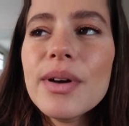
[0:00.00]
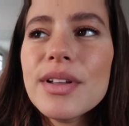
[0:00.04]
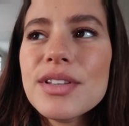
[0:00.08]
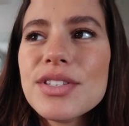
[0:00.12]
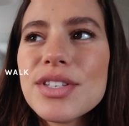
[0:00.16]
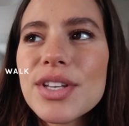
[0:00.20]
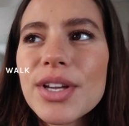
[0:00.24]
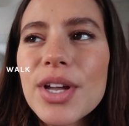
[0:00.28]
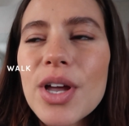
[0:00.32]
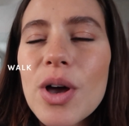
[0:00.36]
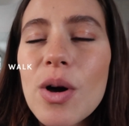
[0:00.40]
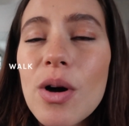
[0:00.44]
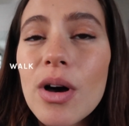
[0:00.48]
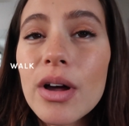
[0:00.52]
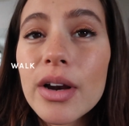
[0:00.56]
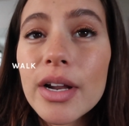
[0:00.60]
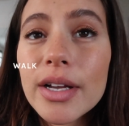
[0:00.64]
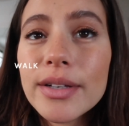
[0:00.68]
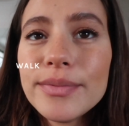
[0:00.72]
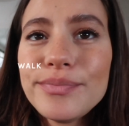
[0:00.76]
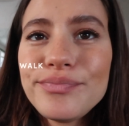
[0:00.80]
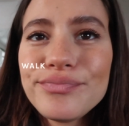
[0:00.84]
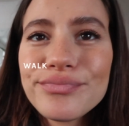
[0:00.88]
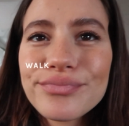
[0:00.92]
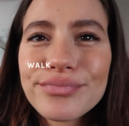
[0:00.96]
wants to go on
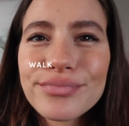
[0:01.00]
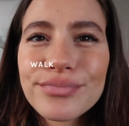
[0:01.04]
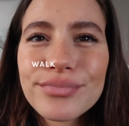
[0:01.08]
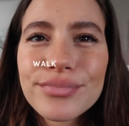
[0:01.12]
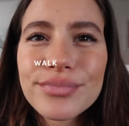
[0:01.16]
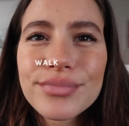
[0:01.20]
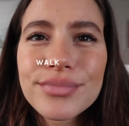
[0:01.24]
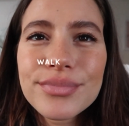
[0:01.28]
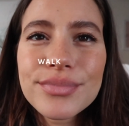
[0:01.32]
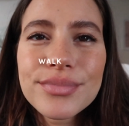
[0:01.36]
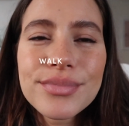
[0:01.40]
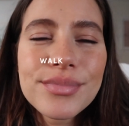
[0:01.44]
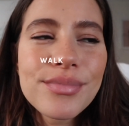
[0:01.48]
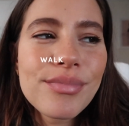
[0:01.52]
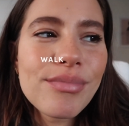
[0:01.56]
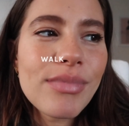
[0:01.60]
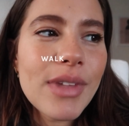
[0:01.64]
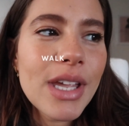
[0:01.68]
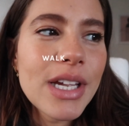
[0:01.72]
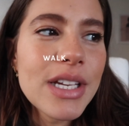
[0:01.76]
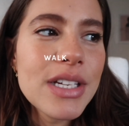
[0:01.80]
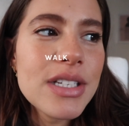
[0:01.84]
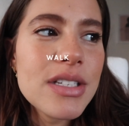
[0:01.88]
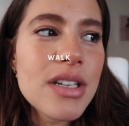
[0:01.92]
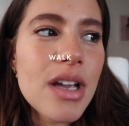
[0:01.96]
a
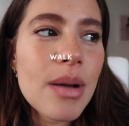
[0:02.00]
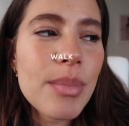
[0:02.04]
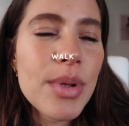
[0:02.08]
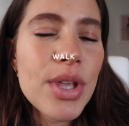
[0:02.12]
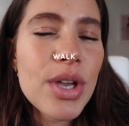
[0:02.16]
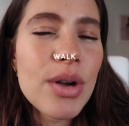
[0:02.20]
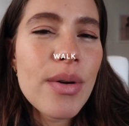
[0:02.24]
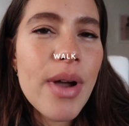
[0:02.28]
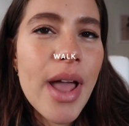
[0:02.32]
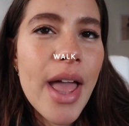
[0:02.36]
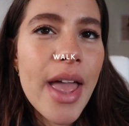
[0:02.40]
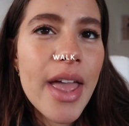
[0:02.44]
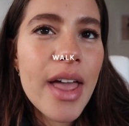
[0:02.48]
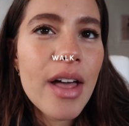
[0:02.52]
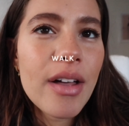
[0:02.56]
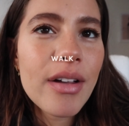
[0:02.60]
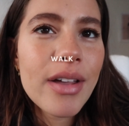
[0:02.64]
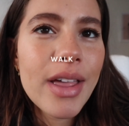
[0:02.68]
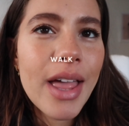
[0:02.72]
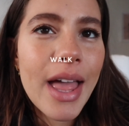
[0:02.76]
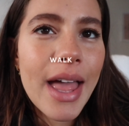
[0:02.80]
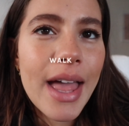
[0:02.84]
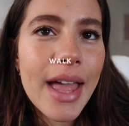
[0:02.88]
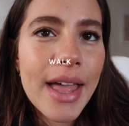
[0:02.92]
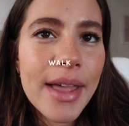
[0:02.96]

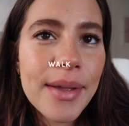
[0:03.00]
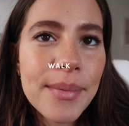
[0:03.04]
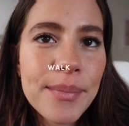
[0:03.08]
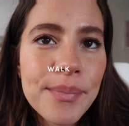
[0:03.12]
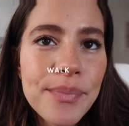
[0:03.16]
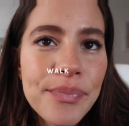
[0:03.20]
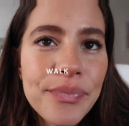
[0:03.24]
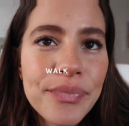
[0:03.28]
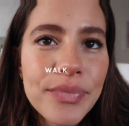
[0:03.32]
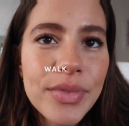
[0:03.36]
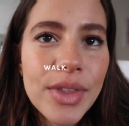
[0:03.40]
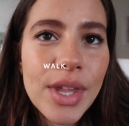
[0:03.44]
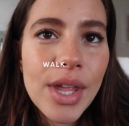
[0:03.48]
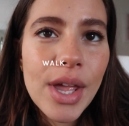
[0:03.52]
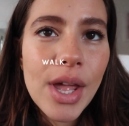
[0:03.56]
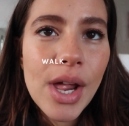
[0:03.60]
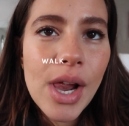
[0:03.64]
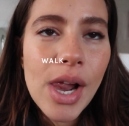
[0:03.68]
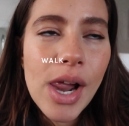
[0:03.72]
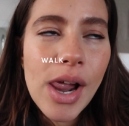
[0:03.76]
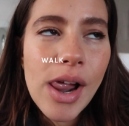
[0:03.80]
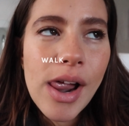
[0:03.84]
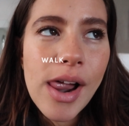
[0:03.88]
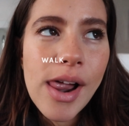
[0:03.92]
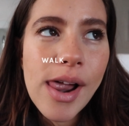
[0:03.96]
W-A-L-K
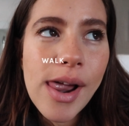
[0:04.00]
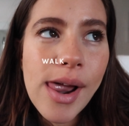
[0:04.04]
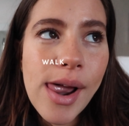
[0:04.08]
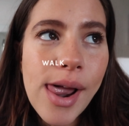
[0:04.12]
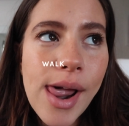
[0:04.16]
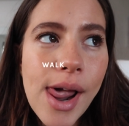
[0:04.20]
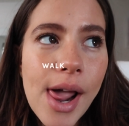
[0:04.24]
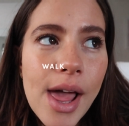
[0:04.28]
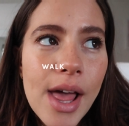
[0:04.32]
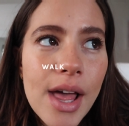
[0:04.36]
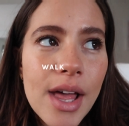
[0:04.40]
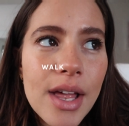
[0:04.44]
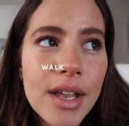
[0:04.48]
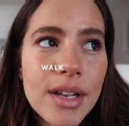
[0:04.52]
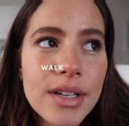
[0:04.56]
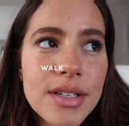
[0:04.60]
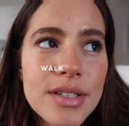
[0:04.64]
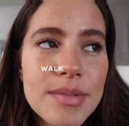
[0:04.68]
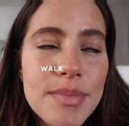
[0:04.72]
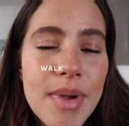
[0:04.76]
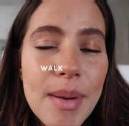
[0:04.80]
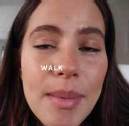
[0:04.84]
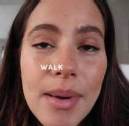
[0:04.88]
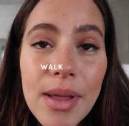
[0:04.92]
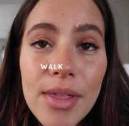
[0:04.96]

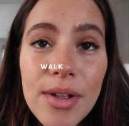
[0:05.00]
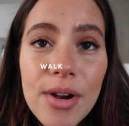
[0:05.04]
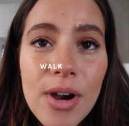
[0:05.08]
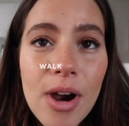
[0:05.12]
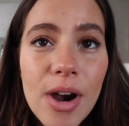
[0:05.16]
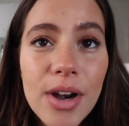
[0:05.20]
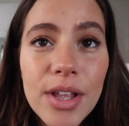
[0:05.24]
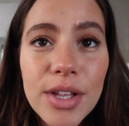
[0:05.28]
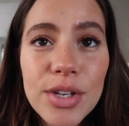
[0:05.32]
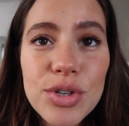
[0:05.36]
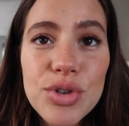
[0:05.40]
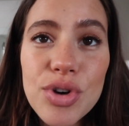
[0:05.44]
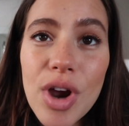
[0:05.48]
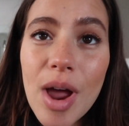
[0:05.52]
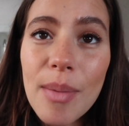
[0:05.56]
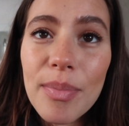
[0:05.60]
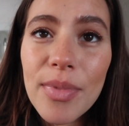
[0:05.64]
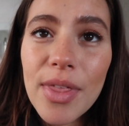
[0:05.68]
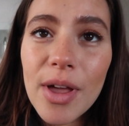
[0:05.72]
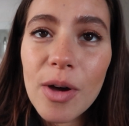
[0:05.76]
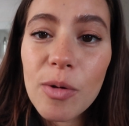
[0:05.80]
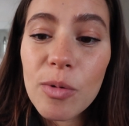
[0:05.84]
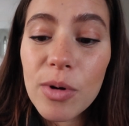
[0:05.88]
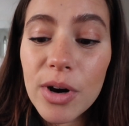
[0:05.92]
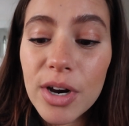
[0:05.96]
and my brother already
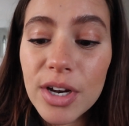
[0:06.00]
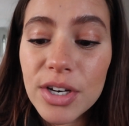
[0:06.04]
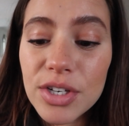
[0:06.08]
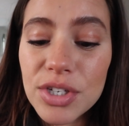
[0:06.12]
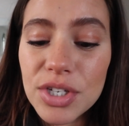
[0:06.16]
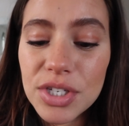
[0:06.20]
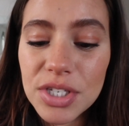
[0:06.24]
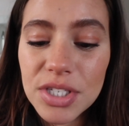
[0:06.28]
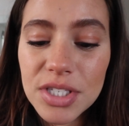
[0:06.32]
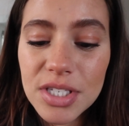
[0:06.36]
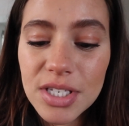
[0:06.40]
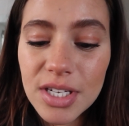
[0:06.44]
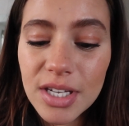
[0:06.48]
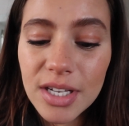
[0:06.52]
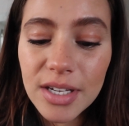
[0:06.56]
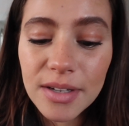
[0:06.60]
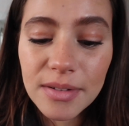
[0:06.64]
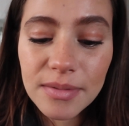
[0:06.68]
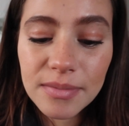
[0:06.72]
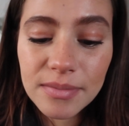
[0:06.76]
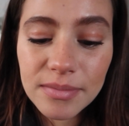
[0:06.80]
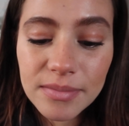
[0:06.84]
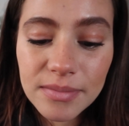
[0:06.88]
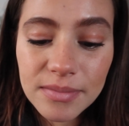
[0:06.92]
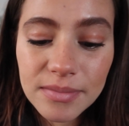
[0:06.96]
dropped that word just to
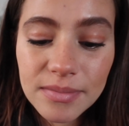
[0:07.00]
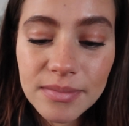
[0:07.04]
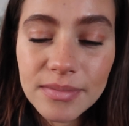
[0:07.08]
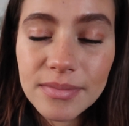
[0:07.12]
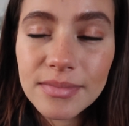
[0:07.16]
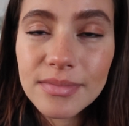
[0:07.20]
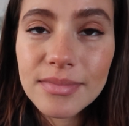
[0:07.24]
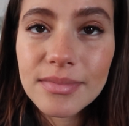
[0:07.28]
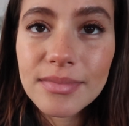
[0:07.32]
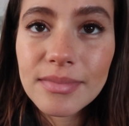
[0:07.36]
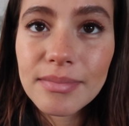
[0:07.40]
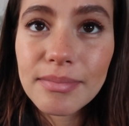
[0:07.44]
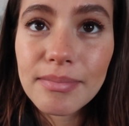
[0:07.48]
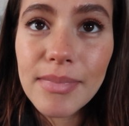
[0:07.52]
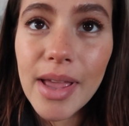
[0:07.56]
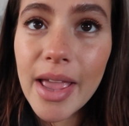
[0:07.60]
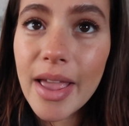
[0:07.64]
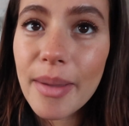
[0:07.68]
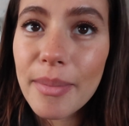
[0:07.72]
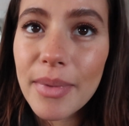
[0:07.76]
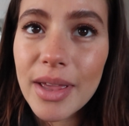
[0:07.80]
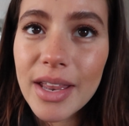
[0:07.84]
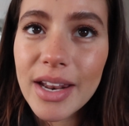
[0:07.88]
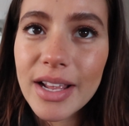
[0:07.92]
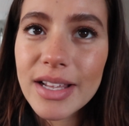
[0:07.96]
make
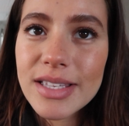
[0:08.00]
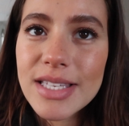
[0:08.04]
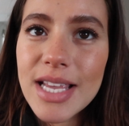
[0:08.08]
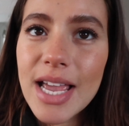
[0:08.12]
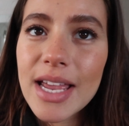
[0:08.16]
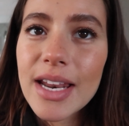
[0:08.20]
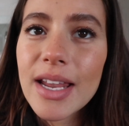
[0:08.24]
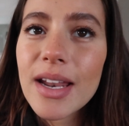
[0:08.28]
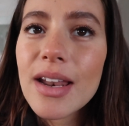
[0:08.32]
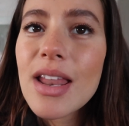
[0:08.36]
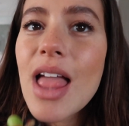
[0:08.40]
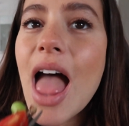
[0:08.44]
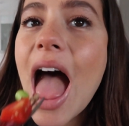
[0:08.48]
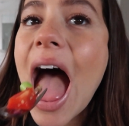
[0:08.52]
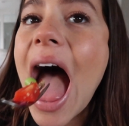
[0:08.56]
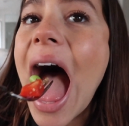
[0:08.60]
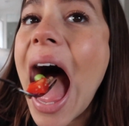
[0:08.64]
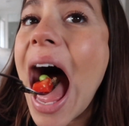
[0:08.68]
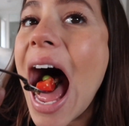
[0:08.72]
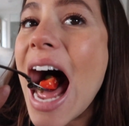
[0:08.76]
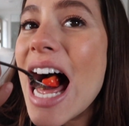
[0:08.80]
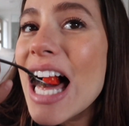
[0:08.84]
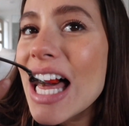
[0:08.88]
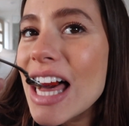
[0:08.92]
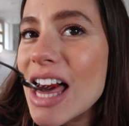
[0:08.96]
him get excited.
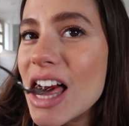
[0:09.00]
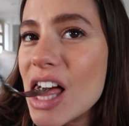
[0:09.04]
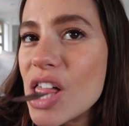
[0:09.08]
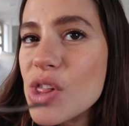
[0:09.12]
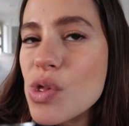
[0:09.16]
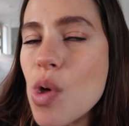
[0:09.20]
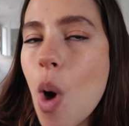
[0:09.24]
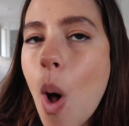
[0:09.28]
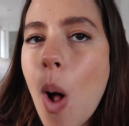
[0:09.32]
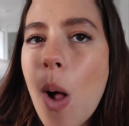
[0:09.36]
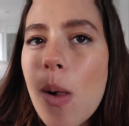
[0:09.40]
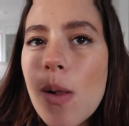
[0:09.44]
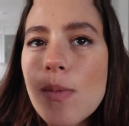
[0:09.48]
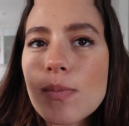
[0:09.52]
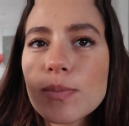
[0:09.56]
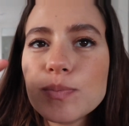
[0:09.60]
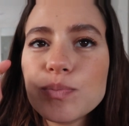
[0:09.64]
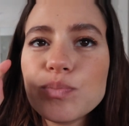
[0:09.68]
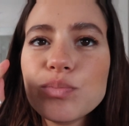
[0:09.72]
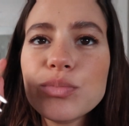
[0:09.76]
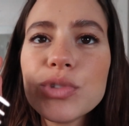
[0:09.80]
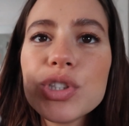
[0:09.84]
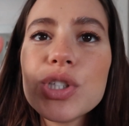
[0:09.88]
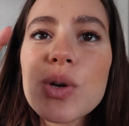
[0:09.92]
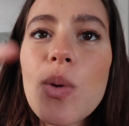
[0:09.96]

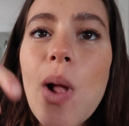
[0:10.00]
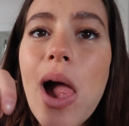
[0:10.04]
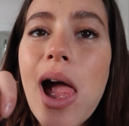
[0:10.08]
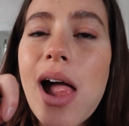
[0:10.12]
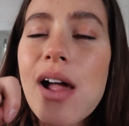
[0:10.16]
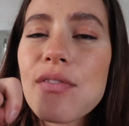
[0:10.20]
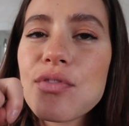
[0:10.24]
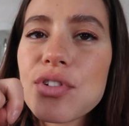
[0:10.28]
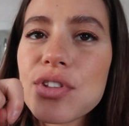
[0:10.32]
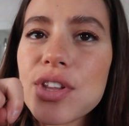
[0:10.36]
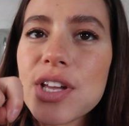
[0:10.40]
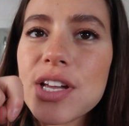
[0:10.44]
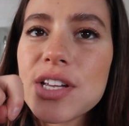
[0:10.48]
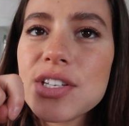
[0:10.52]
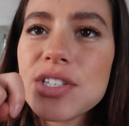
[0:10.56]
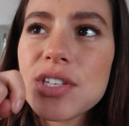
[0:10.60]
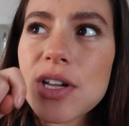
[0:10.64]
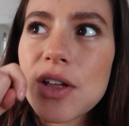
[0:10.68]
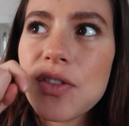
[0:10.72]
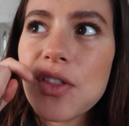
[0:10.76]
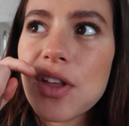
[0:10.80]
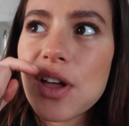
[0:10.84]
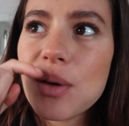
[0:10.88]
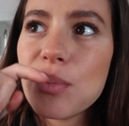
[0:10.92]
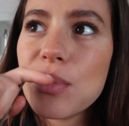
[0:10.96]
So after this,
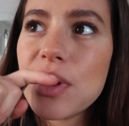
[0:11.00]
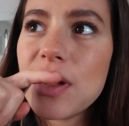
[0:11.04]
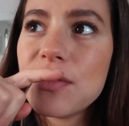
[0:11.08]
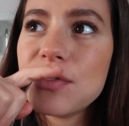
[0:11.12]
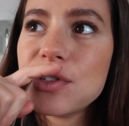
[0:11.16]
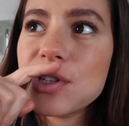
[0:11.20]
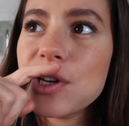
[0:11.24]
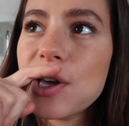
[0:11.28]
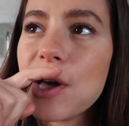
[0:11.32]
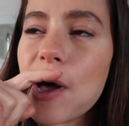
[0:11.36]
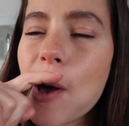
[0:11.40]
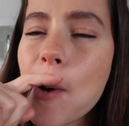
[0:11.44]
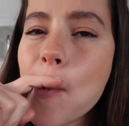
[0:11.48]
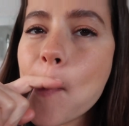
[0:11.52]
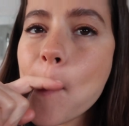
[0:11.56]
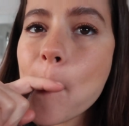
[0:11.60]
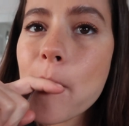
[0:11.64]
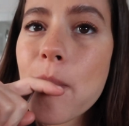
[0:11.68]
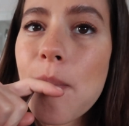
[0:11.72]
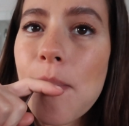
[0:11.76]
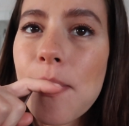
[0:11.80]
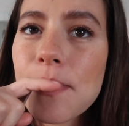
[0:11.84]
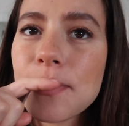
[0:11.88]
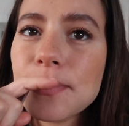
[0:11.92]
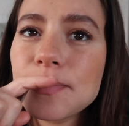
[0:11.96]
I think I'm gonna have to go
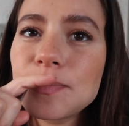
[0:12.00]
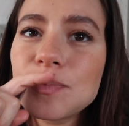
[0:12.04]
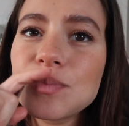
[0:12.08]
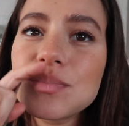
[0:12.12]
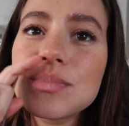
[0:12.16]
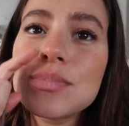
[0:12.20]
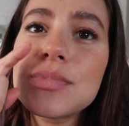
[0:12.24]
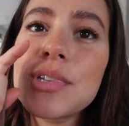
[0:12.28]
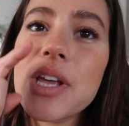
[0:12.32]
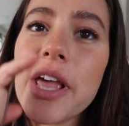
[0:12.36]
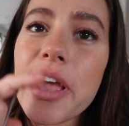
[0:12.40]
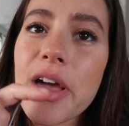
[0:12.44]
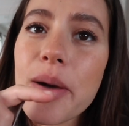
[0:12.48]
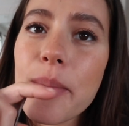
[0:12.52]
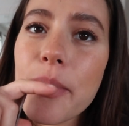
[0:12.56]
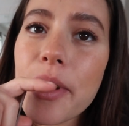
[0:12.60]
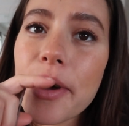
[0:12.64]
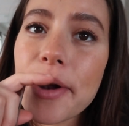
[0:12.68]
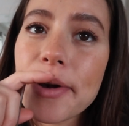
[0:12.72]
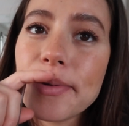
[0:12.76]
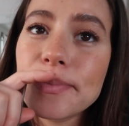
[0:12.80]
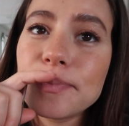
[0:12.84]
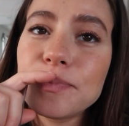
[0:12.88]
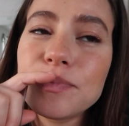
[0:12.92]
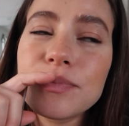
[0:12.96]
take him
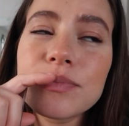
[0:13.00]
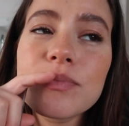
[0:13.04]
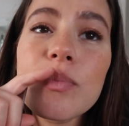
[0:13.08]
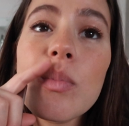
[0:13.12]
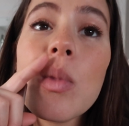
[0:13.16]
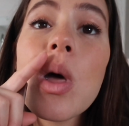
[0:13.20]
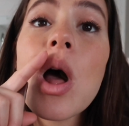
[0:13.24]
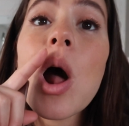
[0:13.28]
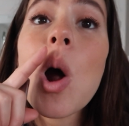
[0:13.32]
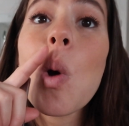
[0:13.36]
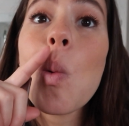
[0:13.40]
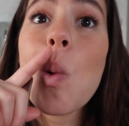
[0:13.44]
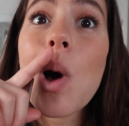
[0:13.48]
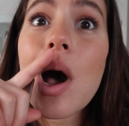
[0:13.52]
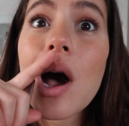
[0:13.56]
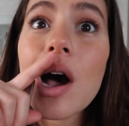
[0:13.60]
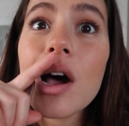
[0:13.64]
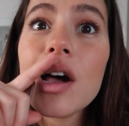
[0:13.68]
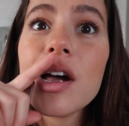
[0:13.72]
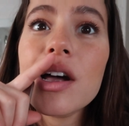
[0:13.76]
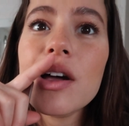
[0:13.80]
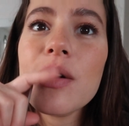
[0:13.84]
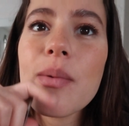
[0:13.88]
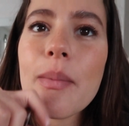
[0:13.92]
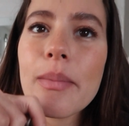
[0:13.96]
on a
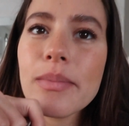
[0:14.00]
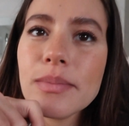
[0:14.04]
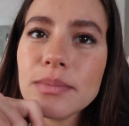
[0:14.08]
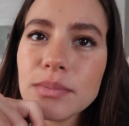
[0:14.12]
walk.